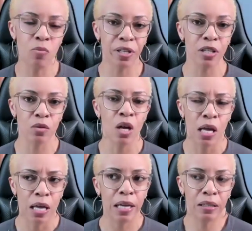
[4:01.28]
because
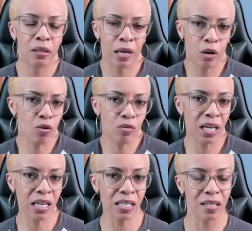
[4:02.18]
it who
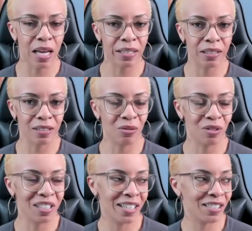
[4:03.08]
doesn't like to
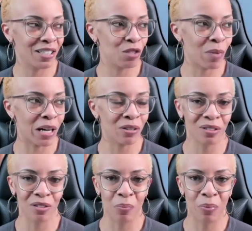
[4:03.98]
catch their spouse
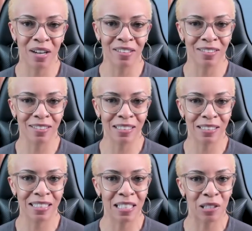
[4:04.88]
or their partner
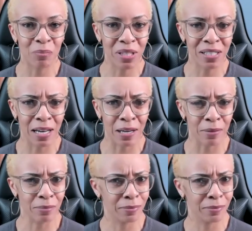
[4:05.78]
sneaking a peek at them?